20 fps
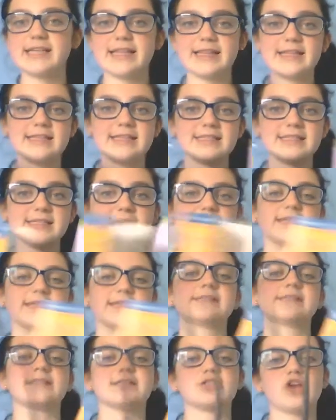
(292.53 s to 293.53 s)
This is
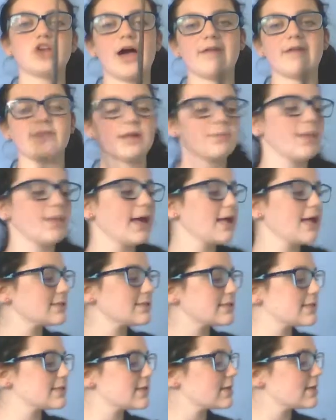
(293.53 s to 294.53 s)
the Traveling
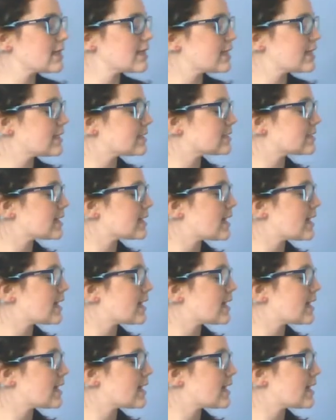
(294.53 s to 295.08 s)
Pants series.